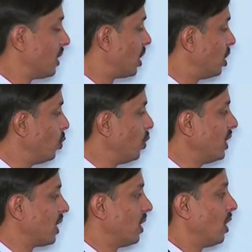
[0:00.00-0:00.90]
the
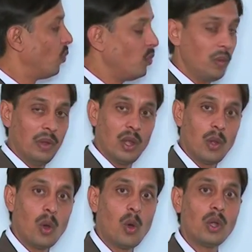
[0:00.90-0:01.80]
union, we will
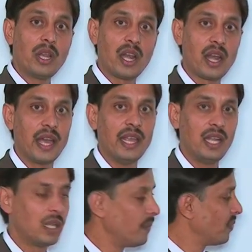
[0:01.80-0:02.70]
not
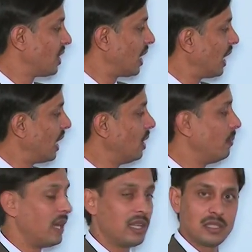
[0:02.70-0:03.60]
write the
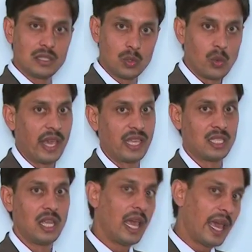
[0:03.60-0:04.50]
elements twice.
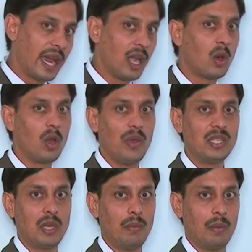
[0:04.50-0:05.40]
And
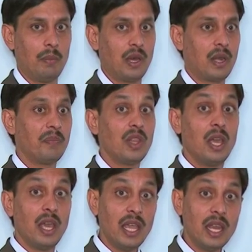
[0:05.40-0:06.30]
always remember,
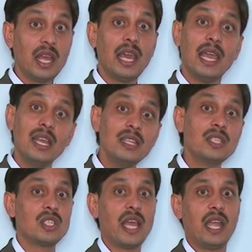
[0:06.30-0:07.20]
in any
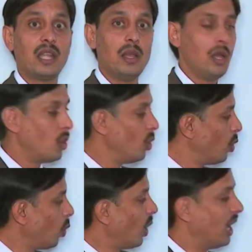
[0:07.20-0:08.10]
set,
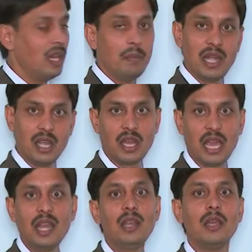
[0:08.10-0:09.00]
no element
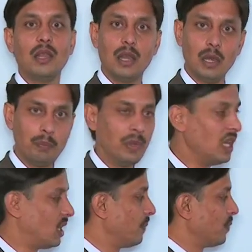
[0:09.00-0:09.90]
can
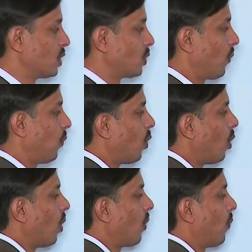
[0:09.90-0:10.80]
repeat. So
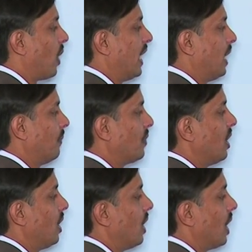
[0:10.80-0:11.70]
4, 5,
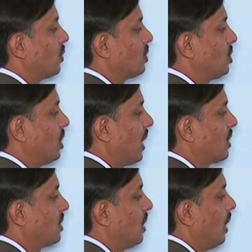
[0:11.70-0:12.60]
now
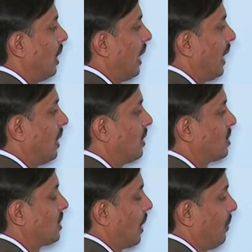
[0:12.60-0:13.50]
6 and
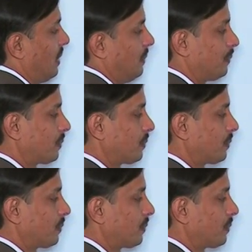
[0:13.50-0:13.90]
7.